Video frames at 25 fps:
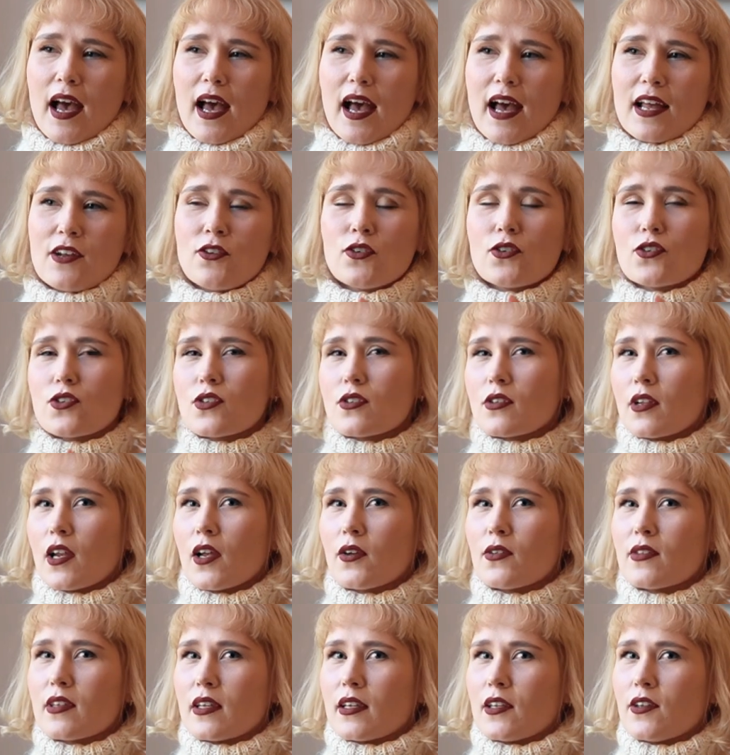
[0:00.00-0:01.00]
And not just
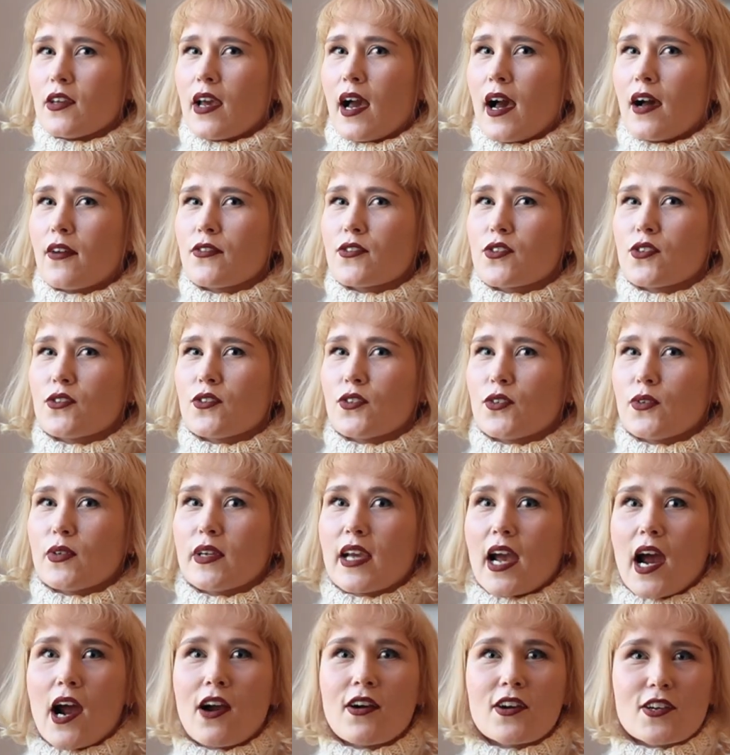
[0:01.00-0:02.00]
clothing, you have to do
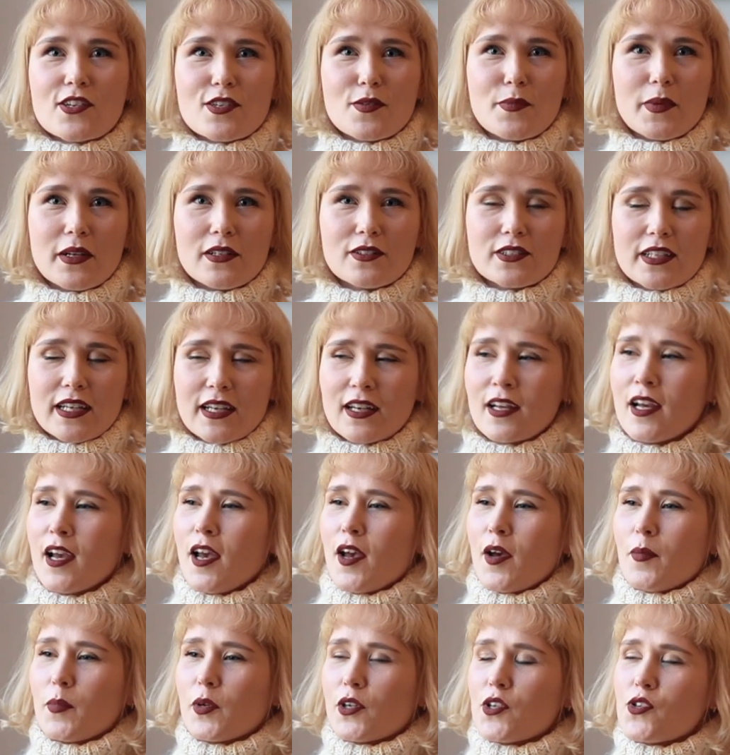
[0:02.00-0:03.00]
character building,
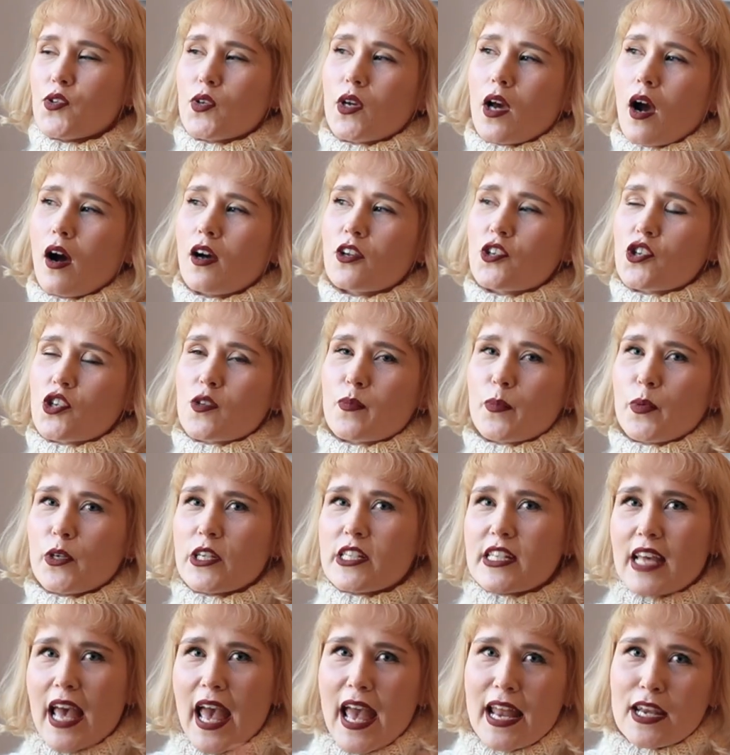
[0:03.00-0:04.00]
because you can't just
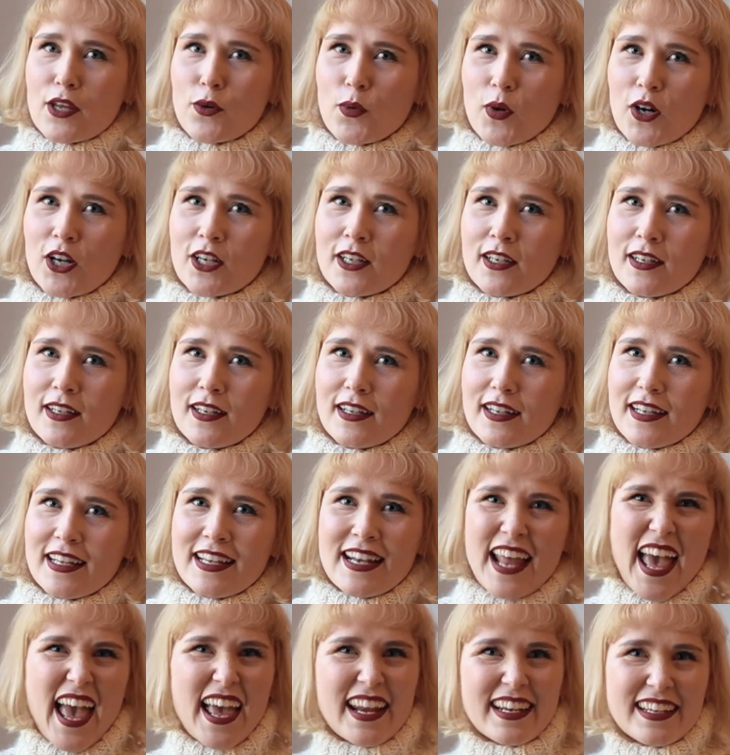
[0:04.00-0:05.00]
put anyone
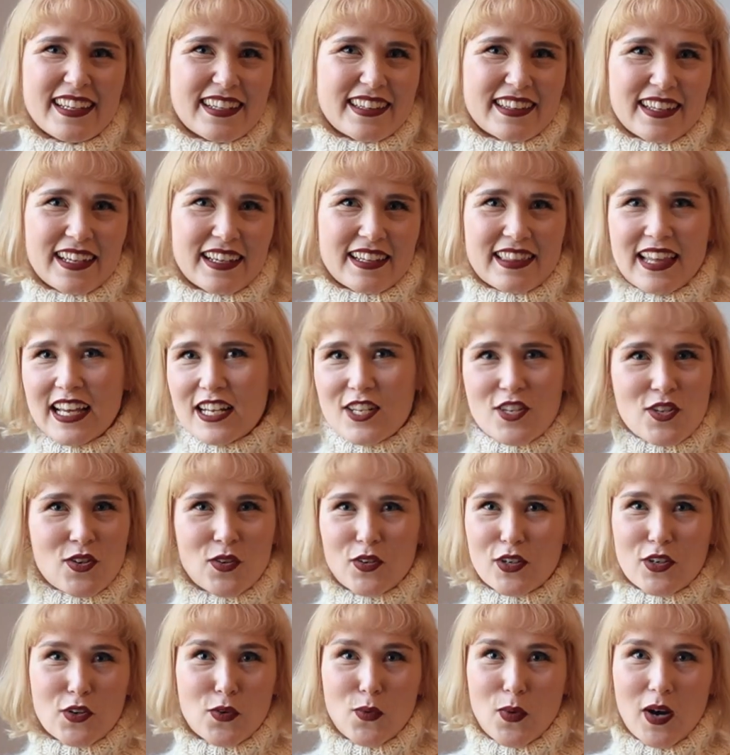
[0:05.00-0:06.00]
in anything. That's
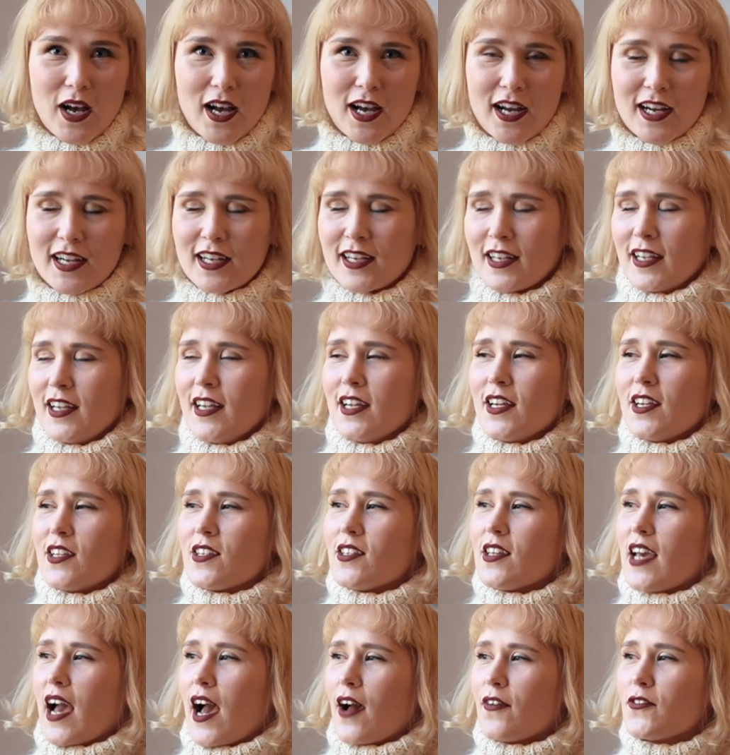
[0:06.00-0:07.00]
not going to work.
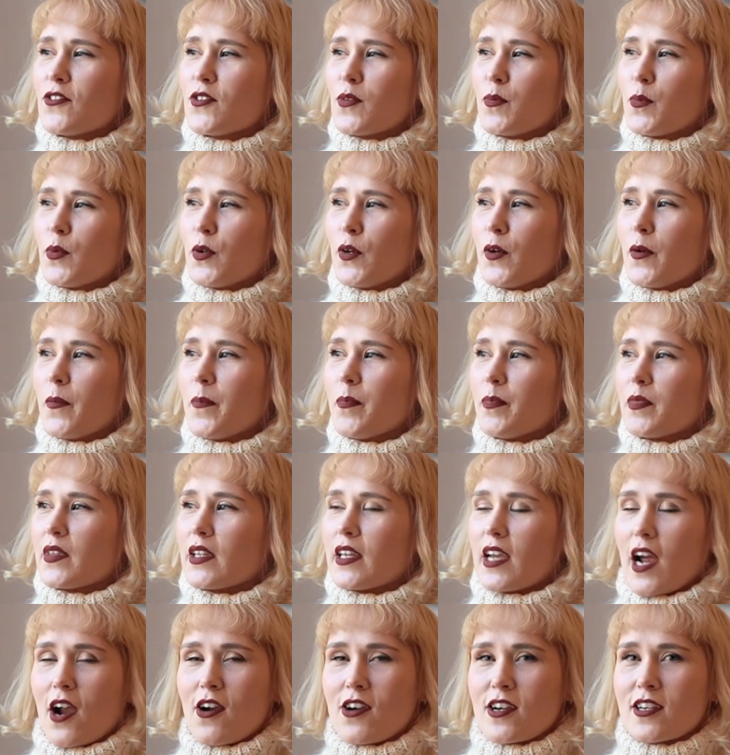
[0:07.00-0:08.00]
You have to put
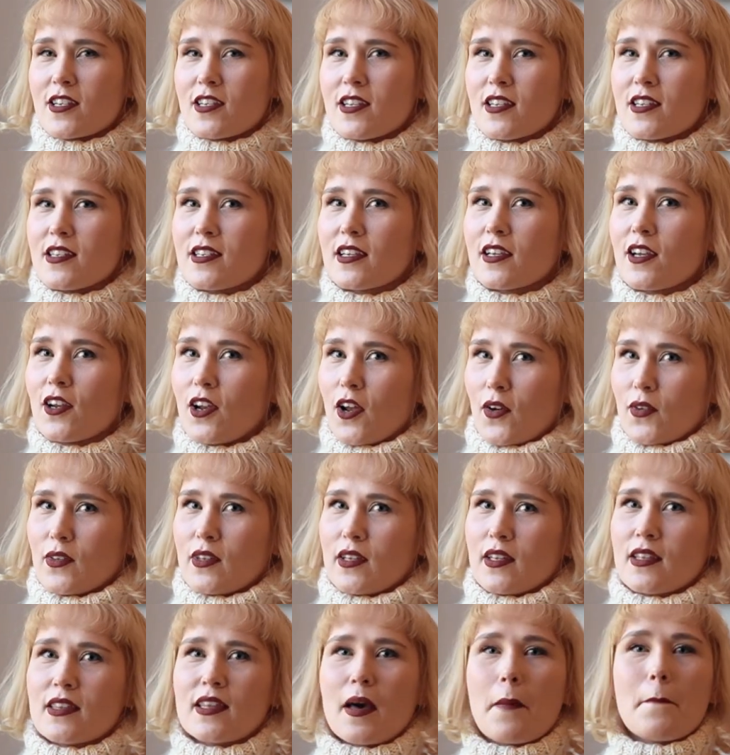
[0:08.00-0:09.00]
characters in
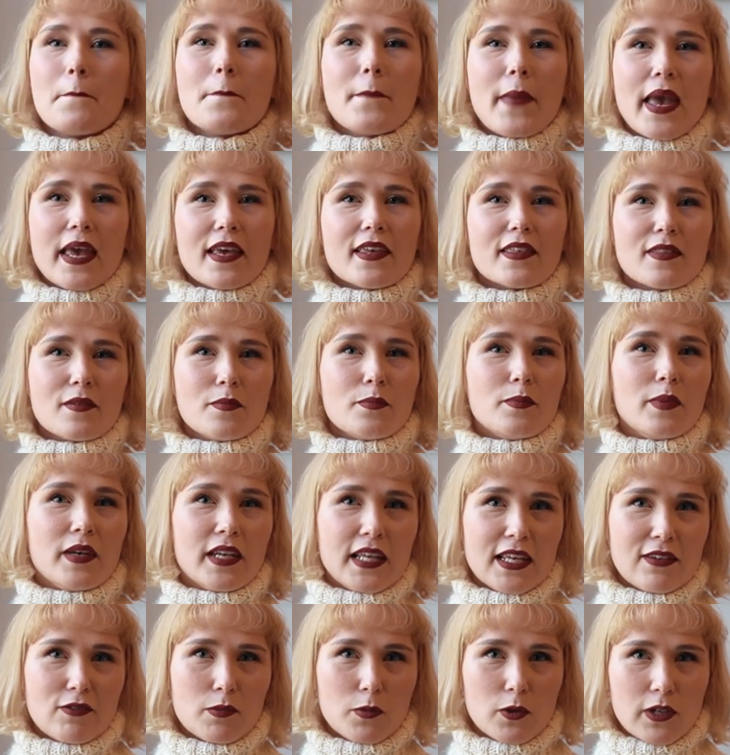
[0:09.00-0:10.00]
clothing that make them
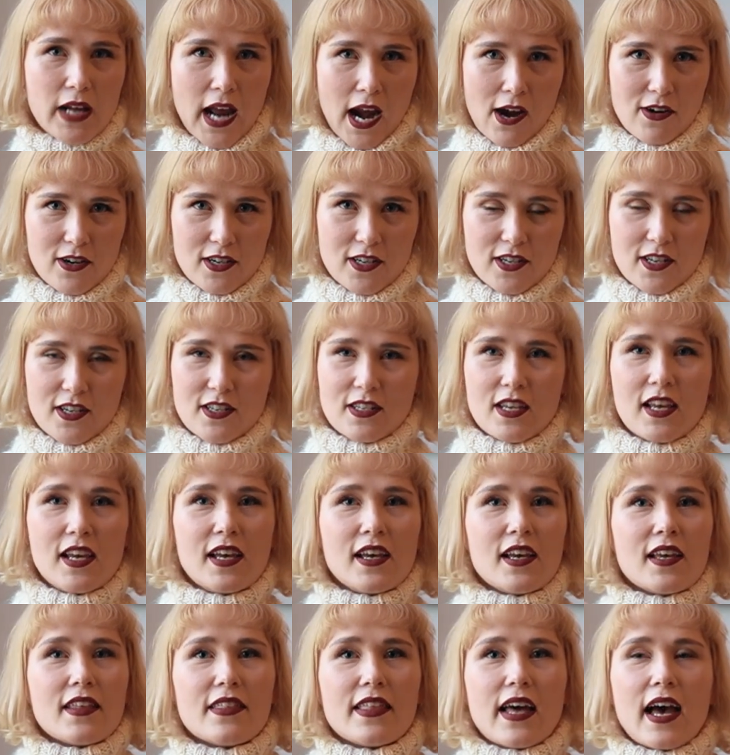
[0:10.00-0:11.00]
believable characters,
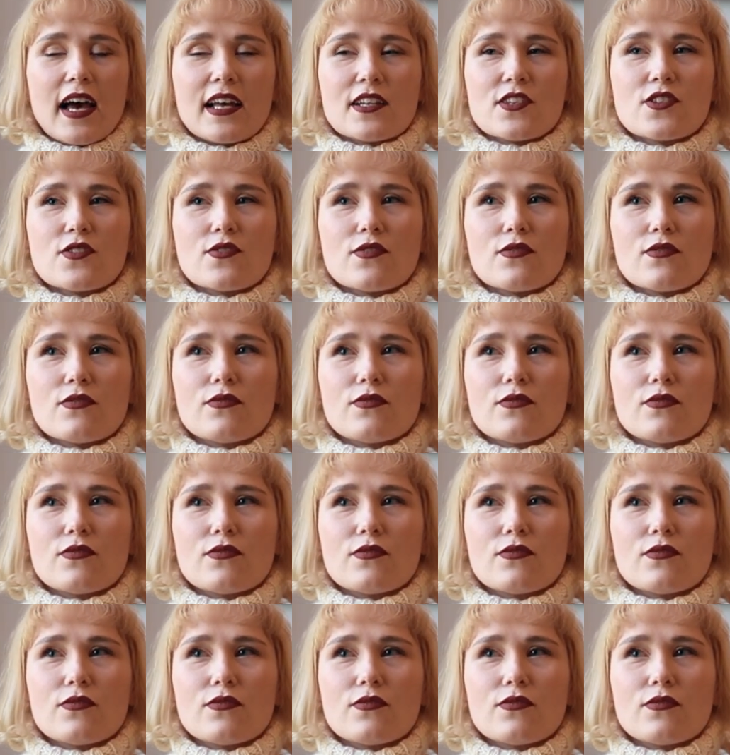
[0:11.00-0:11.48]
that